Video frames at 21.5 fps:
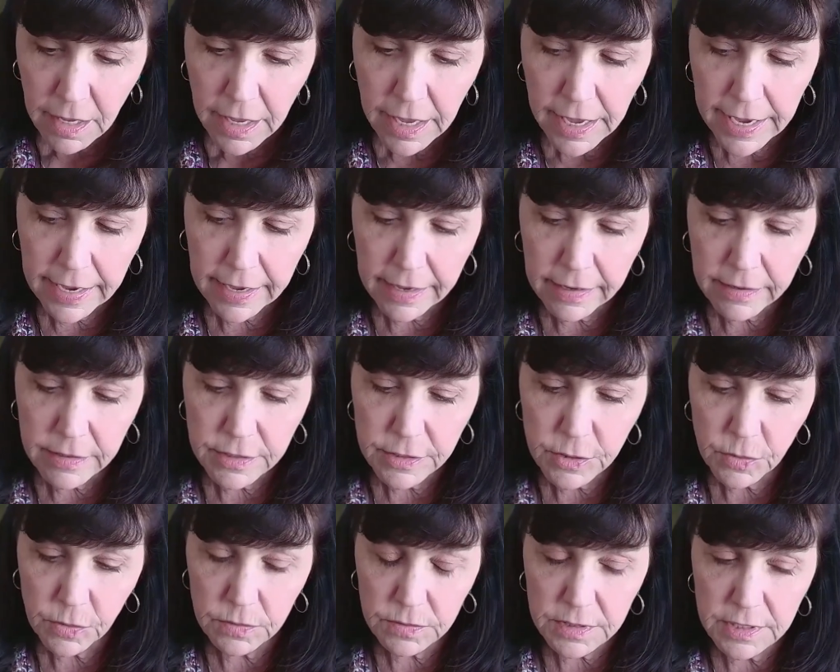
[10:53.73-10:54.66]

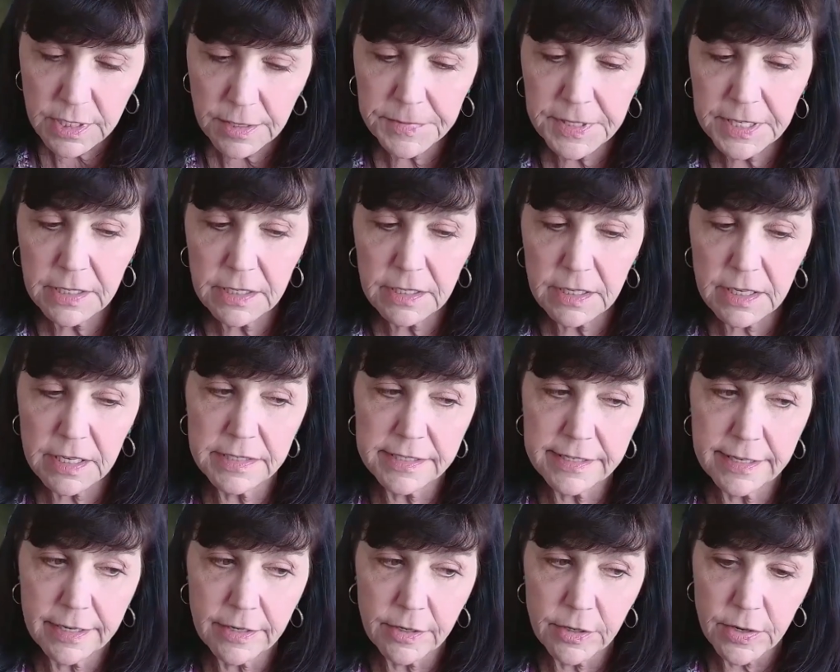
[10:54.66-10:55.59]
And something to
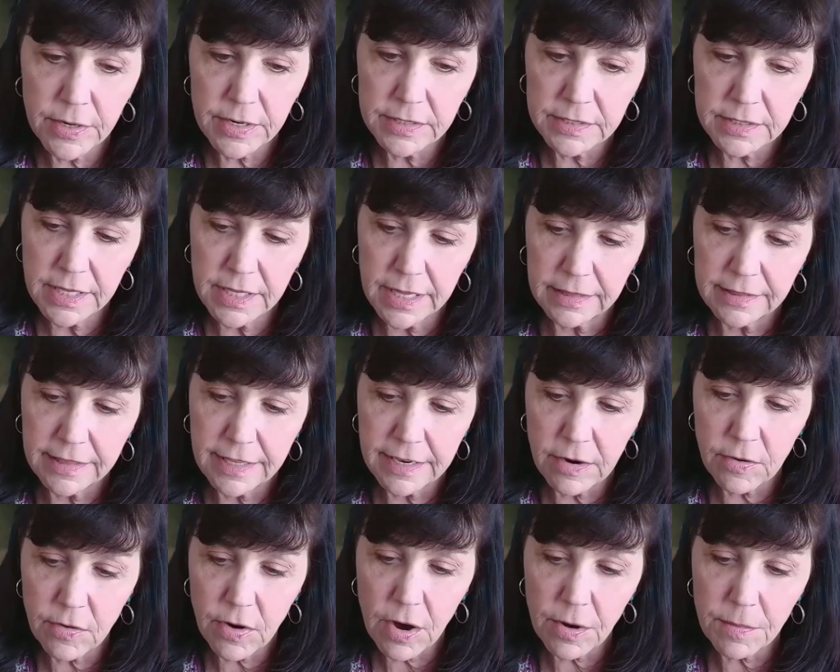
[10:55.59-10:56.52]
consider is that
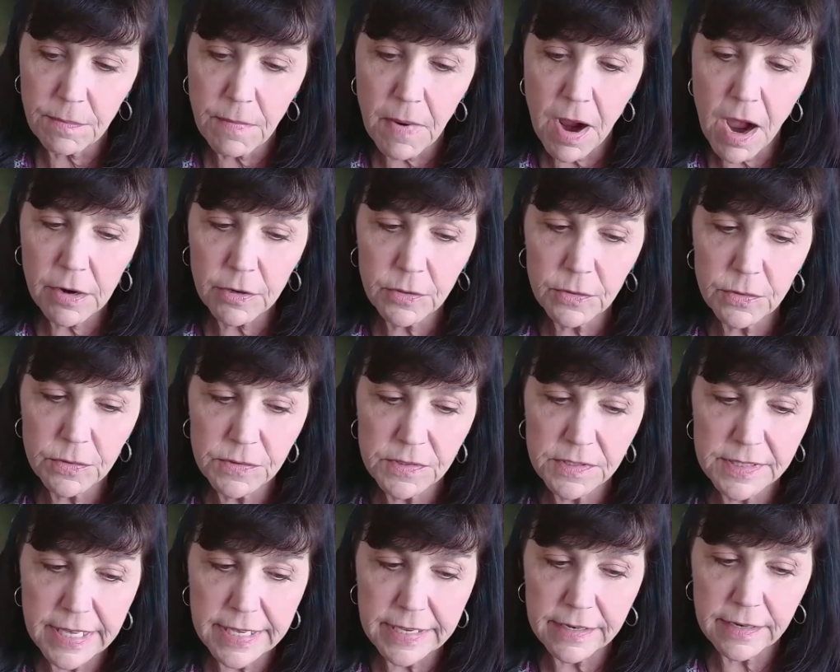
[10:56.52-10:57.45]
there are
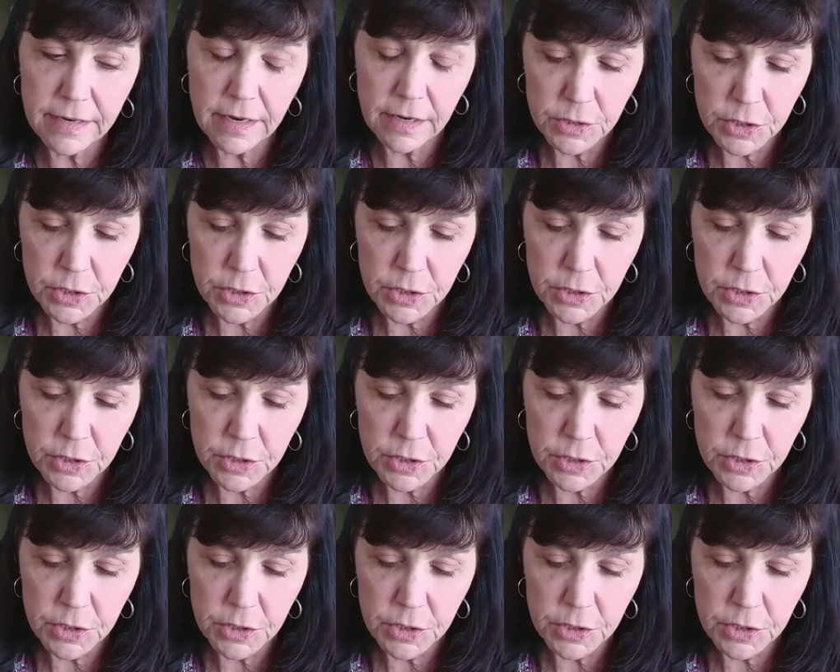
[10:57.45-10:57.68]
models that